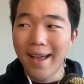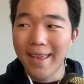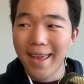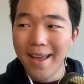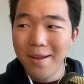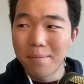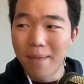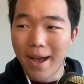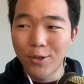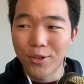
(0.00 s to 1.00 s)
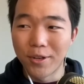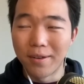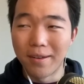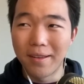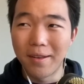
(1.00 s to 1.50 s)
I can't
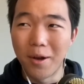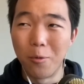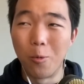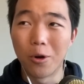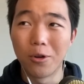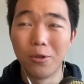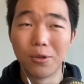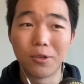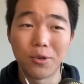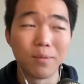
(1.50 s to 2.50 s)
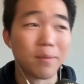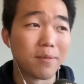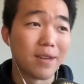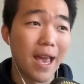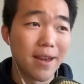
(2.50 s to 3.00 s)
imagine a world mm,
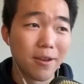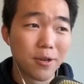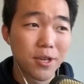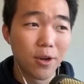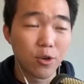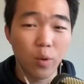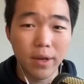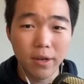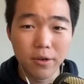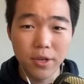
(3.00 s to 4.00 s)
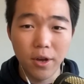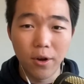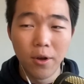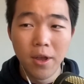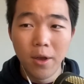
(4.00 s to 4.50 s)
10 years ago, 20 years
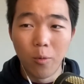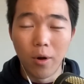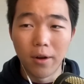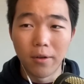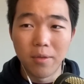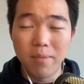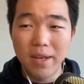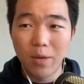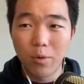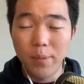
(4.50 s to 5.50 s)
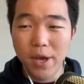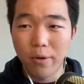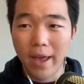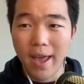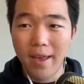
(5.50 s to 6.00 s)
ago where the media would be
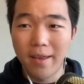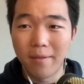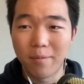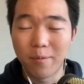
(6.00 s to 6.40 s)
okay